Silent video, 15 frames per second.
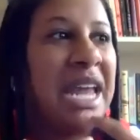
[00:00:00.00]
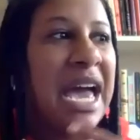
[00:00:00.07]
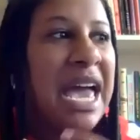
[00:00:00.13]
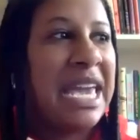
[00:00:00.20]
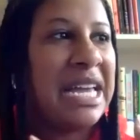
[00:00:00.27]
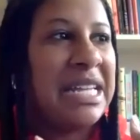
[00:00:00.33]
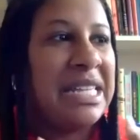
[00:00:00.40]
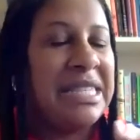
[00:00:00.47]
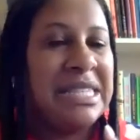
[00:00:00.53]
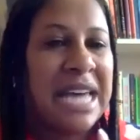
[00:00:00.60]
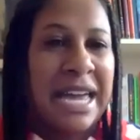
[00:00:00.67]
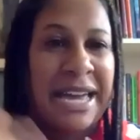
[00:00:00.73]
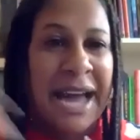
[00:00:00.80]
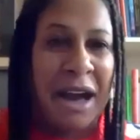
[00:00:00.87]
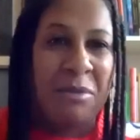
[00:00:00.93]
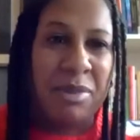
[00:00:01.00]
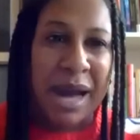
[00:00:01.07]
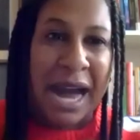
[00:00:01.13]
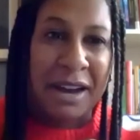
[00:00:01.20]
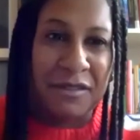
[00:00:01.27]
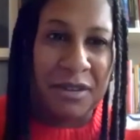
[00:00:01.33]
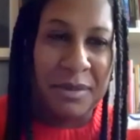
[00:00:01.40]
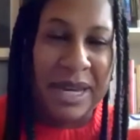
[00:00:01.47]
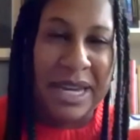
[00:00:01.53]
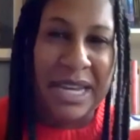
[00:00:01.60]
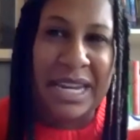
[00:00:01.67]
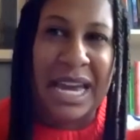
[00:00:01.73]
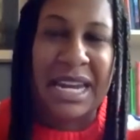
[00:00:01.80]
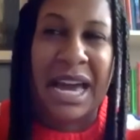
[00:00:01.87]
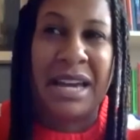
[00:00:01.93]
And I got back from
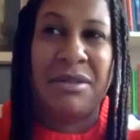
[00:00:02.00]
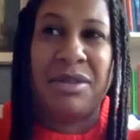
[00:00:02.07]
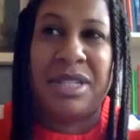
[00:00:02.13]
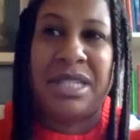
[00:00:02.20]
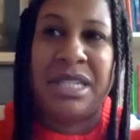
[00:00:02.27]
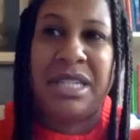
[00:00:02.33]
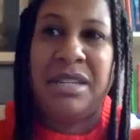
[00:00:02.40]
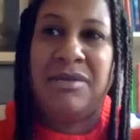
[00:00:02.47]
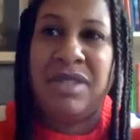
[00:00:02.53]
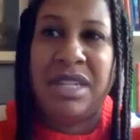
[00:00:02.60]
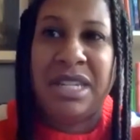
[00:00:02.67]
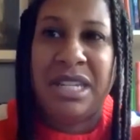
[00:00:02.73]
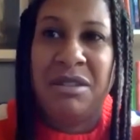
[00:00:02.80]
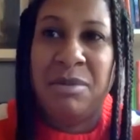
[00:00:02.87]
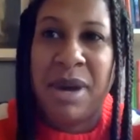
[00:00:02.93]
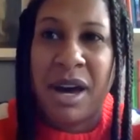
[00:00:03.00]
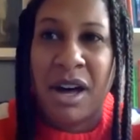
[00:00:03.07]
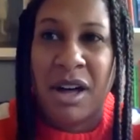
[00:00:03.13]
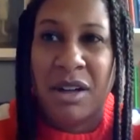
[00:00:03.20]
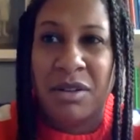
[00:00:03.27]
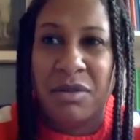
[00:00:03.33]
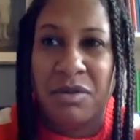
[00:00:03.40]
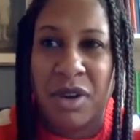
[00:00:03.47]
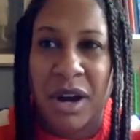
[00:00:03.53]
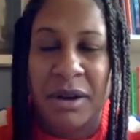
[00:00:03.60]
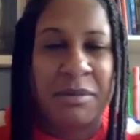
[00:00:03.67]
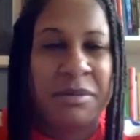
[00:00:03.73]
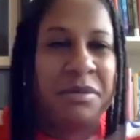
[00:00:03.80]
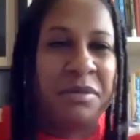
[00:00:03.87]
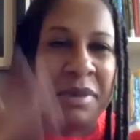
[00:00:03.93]
it and I received an email
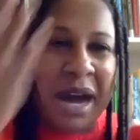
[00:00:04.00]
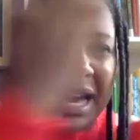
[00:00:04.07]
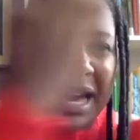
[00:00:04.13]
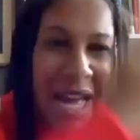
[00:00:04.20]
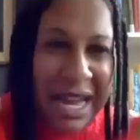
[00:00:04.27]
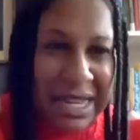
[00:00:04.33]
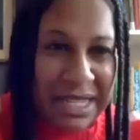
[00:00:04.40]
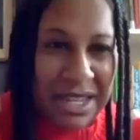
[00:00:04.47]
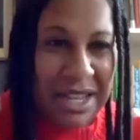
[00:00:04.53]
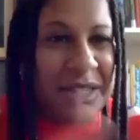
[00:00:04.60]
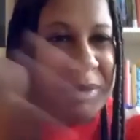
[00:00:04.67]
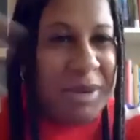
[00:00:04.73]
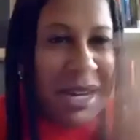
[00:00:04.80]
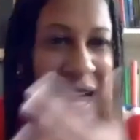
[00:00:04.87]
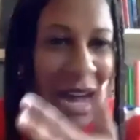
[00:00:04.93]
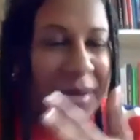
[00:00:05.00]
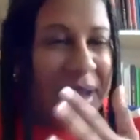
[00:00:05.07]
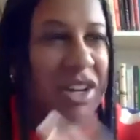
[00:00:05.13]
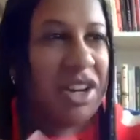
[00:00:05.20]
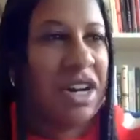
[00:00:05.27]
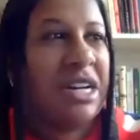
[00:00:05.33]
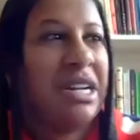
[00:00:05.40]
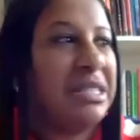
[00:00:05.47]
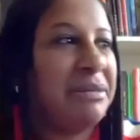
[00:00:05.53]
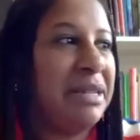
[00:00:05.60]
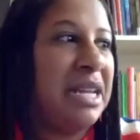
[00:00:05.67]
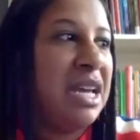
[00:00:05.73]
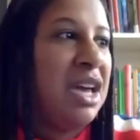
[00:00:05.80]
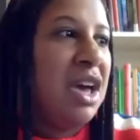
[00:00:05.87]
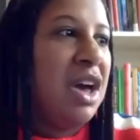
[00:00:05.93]
from my ex-husband, not my current husband,